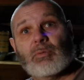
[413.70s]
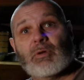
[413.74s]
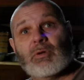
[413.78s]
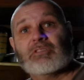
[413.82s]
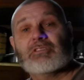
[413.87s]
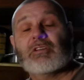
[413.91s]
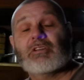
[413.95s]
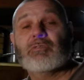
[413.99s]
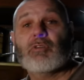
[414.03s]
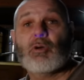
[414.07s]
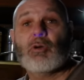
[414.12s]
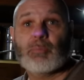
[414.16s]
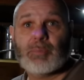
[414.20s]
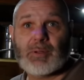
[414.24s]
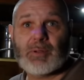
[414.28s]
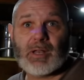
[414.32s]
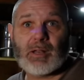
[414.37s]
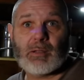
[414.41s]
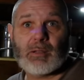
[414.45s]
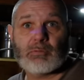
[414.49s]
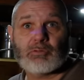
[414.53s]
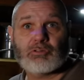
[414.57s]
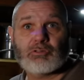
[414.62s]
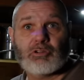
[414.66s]
which I've not been
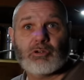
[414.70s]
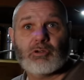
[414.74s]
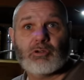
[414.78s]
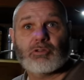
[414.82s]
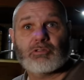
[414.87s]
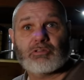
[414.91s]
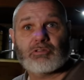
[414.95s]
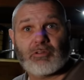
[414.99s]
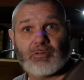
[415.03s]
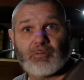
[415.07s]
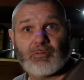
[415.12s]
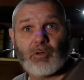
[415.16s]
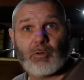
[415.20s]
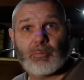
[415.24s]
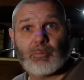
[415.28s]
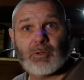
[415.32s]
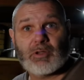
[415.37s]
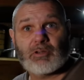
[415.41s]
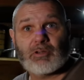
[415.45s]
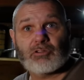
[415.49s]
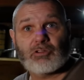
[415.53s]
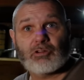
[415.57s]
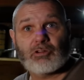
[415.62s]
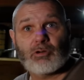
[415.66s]
able to because I've not
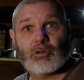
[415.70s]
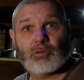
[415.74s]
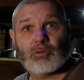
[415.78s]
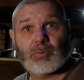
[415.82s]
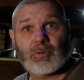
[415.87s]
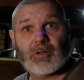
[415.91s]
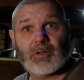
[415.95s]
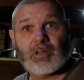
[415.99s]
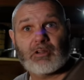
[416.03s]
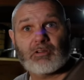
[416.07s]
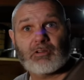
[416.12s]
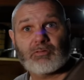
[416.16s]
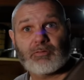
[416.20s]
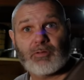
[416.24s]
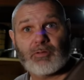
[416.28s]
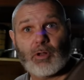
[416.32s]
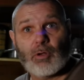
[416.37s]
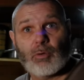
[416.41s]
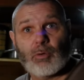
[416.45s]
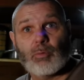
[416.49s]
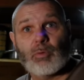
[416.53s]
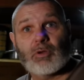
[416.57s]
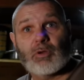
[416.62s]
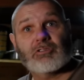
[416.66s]
been so good with this
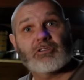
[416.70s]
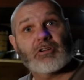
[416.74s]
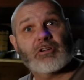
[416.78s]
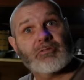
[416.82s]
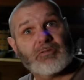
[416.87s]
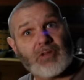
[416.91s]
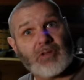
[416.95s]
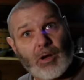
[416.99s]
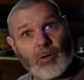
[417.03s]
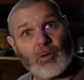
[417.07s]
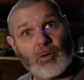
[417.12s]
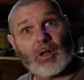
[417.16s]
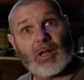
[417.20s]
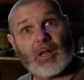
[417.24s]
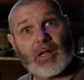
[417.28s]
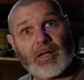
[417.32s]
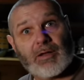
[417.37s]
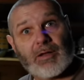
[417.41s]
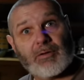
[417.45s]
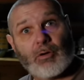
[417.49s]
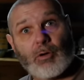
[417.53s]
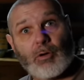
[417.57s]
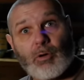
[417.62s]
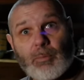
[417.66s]
flu, which I've now
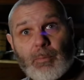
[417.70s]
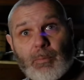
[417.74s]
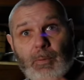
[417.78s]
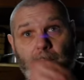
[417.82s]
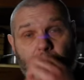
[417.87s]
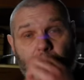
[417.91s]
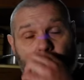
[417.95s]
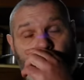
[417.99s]
cleared up.